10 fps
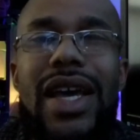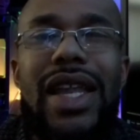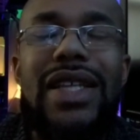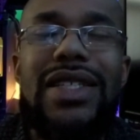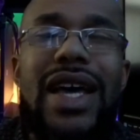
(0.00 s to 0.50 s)

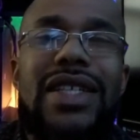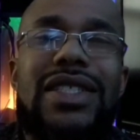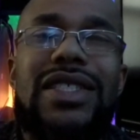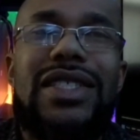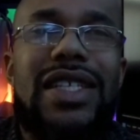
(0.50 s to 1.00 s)
And it's nice
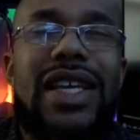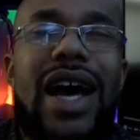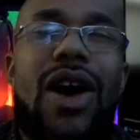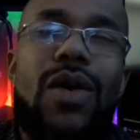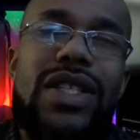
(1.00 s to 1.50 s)
to see,
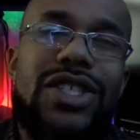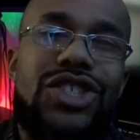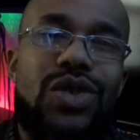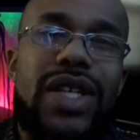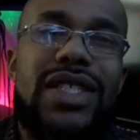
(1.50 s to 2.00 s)
I always
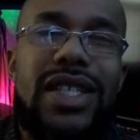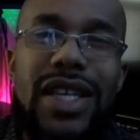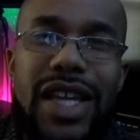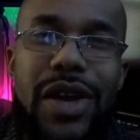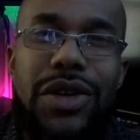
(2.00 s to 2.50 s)
enjoy
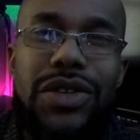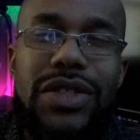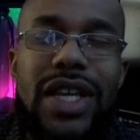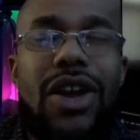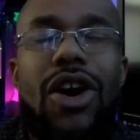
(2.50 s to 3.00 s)
seeing
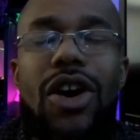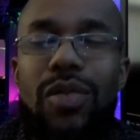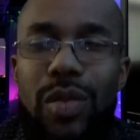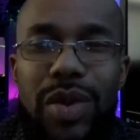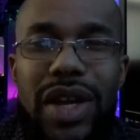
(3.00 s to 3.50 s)
characters that are
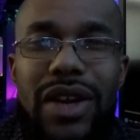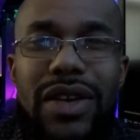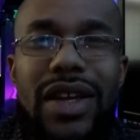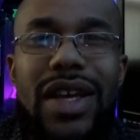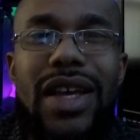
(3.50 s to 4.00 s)

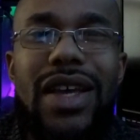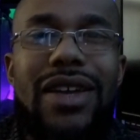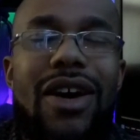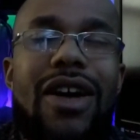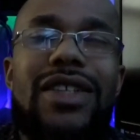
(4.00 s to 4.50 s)
prepared
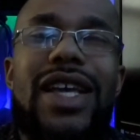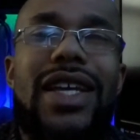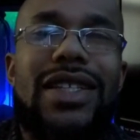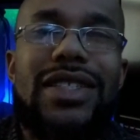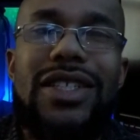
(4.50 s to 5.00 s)
and are
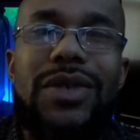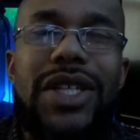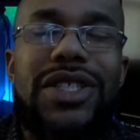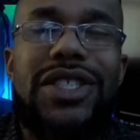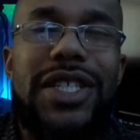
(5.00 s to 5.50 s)
taking the
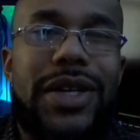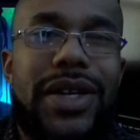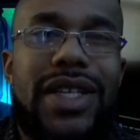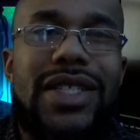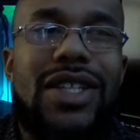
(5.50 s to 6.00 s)
situation
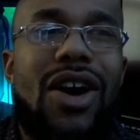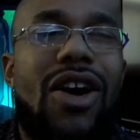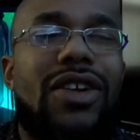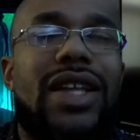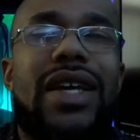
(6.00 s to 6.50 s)
serious and
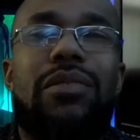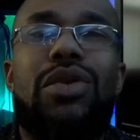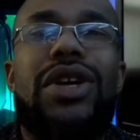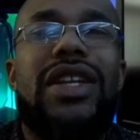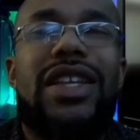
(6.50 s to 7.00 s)
are like
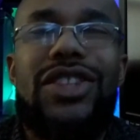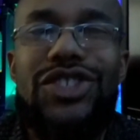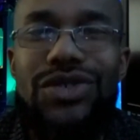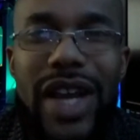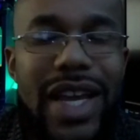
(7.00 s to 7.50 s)
putting in the
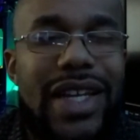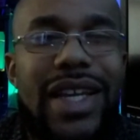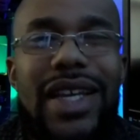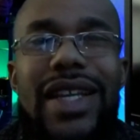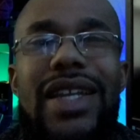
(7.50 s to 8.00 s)

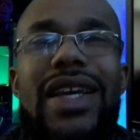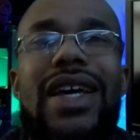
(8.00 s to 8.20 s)
training and